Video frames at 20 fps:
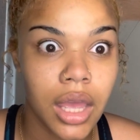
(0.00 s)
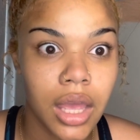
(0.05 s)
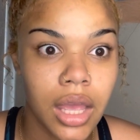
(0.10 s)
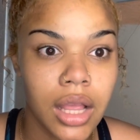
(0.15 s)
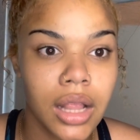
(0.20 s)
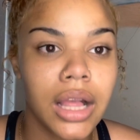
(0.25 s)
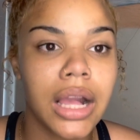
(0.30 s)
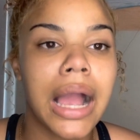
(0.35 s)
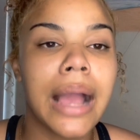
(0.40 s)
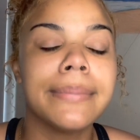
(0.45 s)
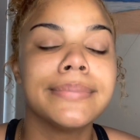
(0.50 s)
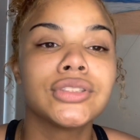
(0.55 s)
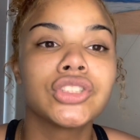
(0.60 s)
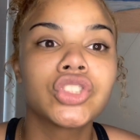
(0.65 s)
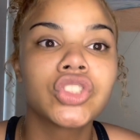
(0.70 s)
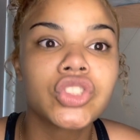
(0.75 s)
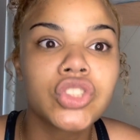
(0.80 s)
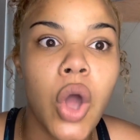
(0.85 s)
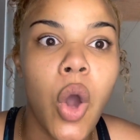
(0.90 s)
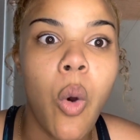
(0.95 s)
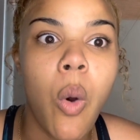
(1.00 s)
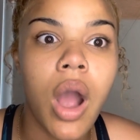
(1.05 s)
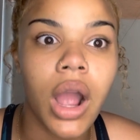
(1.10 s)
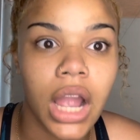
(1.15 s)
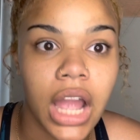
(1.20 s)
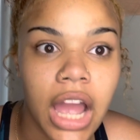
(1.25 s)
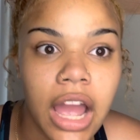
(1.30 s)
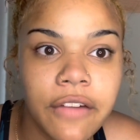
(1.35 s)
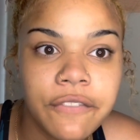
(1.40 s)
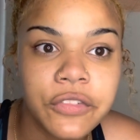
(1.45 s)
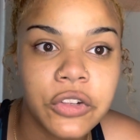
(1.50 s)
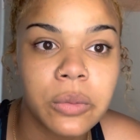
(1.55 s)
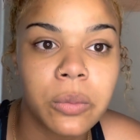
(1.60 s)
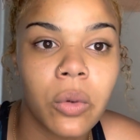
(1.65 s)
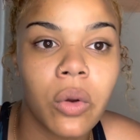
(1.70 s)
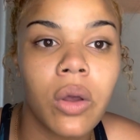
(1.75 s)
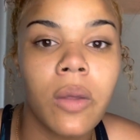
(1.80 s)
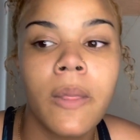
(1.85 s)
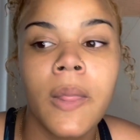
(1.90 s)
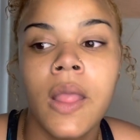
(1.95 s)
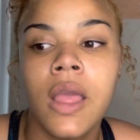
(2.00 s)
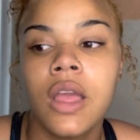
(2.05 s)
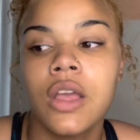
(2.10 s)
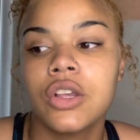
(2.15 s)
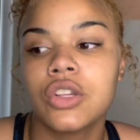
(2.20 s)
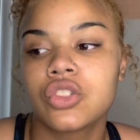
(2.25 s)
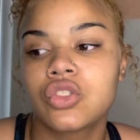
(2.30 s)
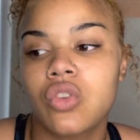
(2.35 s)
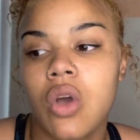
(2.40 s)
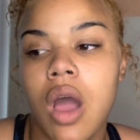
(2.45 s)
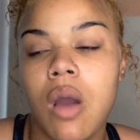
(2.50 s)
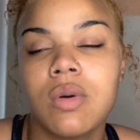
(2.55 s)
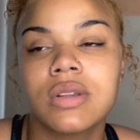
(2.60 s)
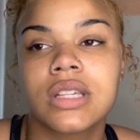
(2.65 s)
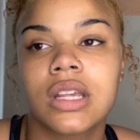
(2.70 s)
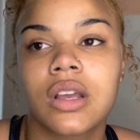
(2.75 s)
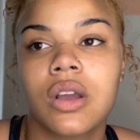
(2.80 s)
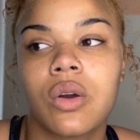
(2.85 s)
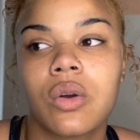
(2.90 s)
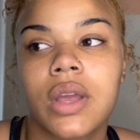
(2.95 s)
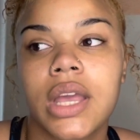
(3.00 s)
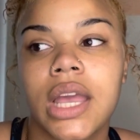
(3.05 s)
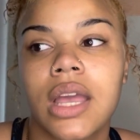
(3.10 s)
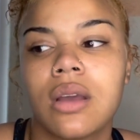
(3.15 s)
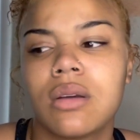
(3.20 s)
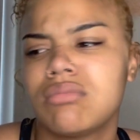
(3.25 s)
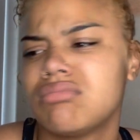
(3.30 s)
I'm so uncomfortable. So I was like, okay.